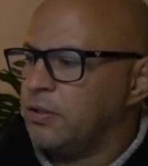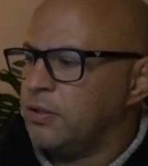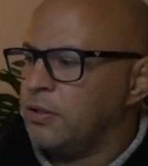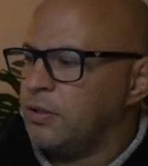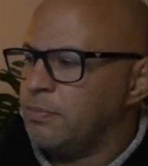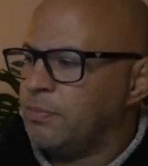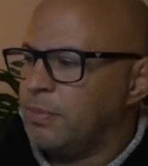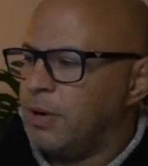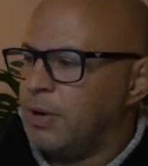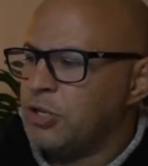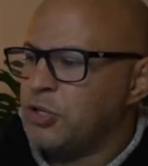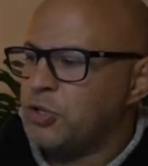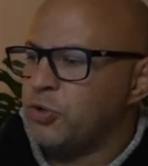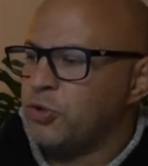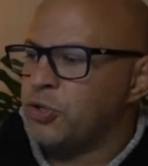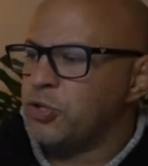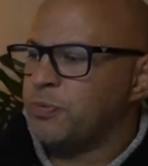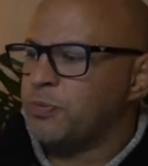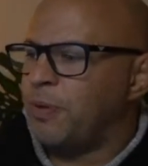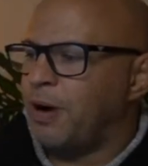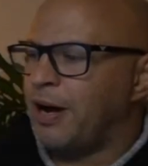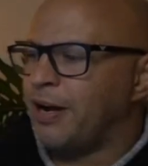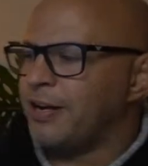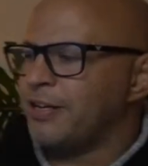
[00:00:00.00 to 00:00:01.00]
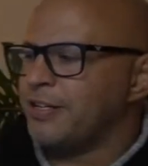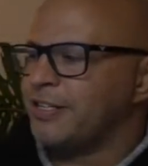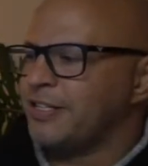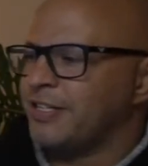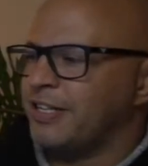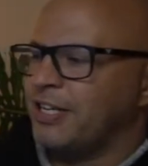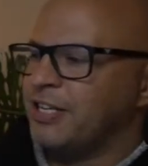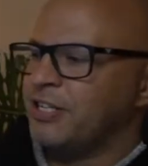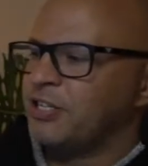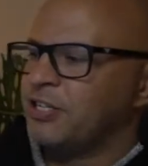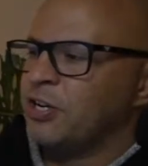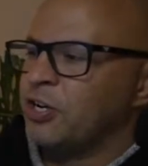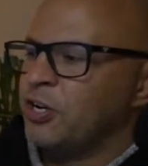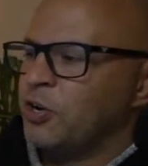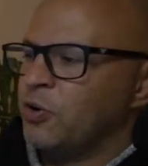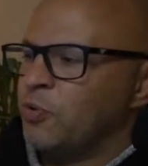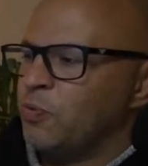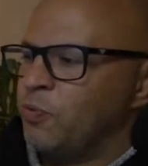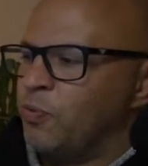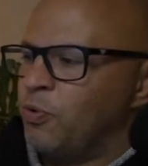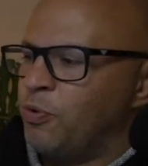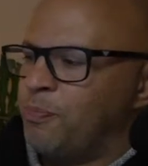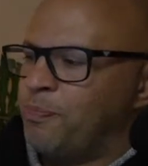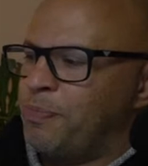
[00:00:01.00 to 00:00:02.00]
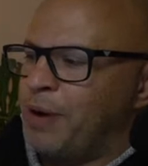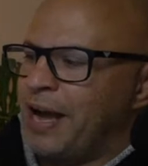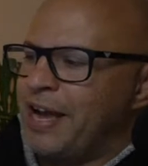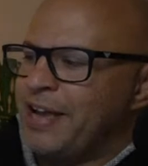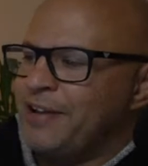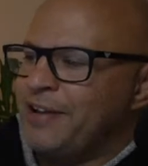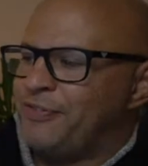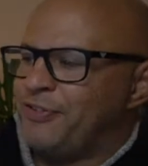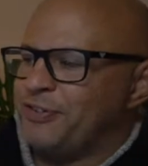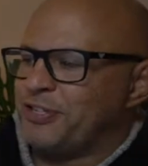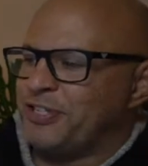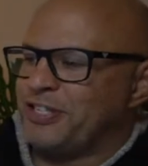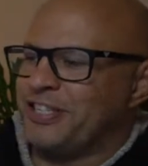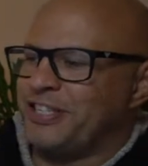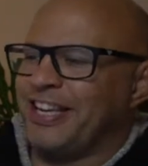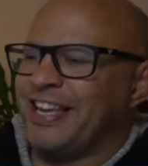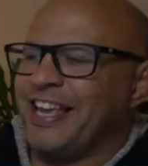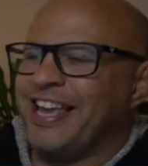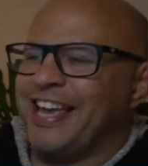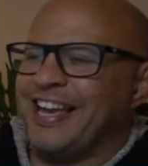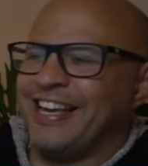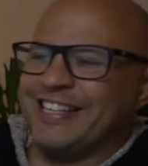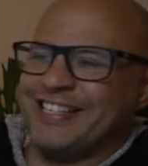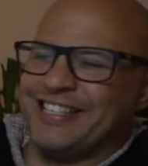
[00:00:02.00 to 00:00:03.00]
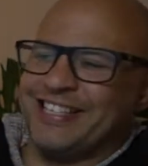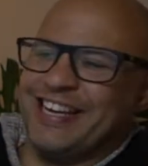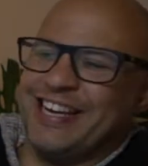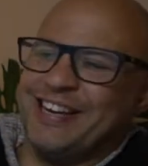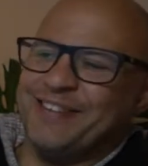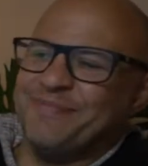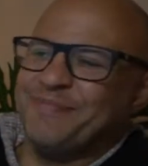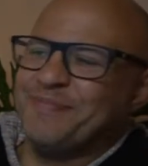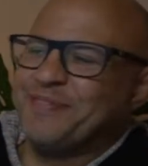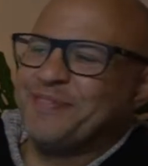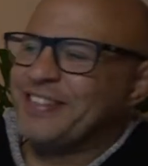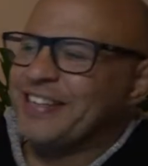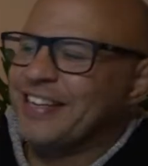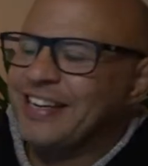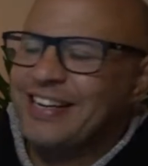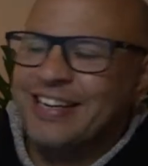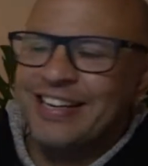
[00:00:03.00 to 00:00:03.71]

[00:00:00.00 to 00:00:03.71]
Marshall Smarter says, we'll pay for singing attempts.